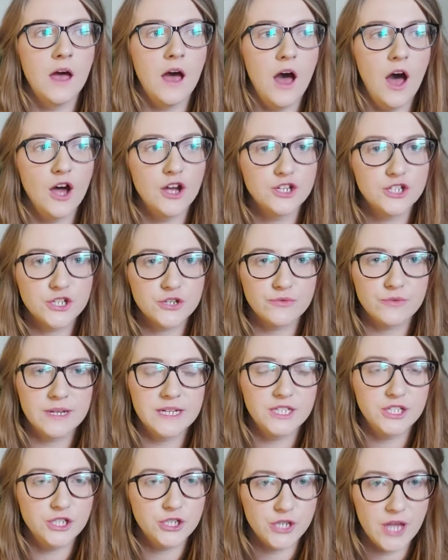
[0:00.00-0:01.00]
usher
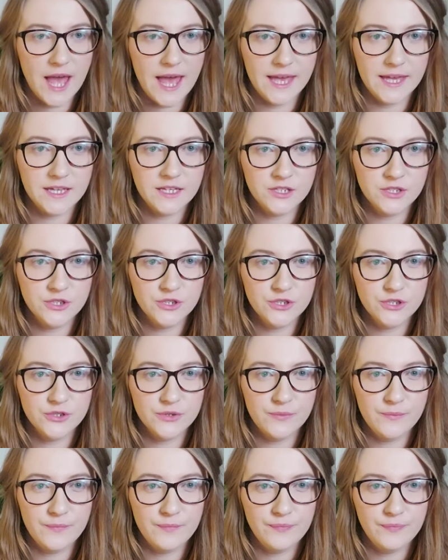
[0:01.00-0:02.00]
in change,
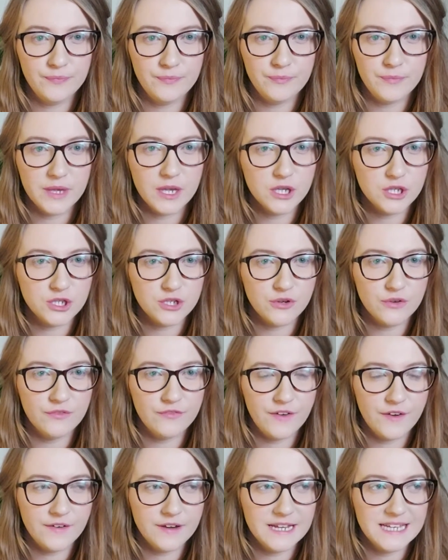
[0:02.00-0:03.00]
because you're a
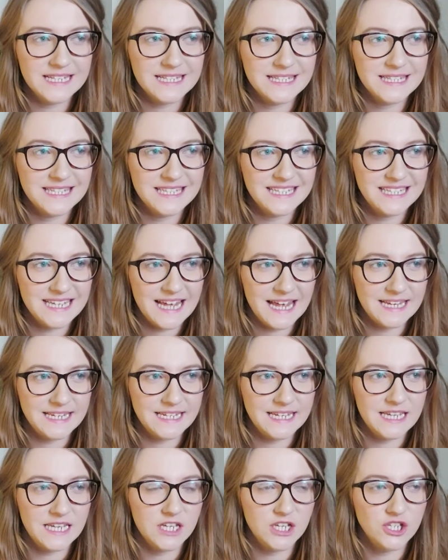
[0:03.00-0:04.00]
very
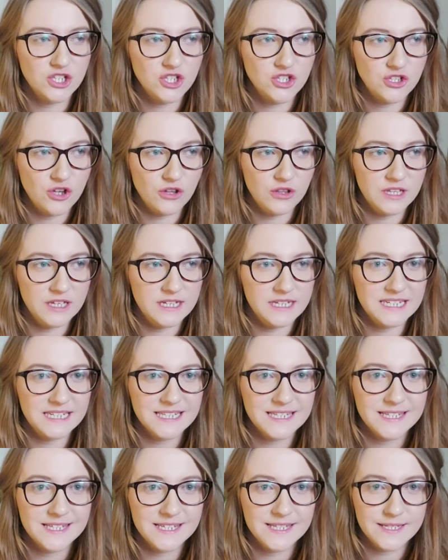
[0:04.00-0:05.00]
steady, solid,
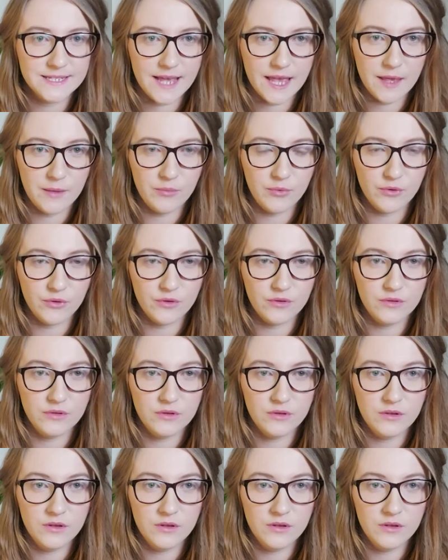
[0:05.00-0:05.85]
stable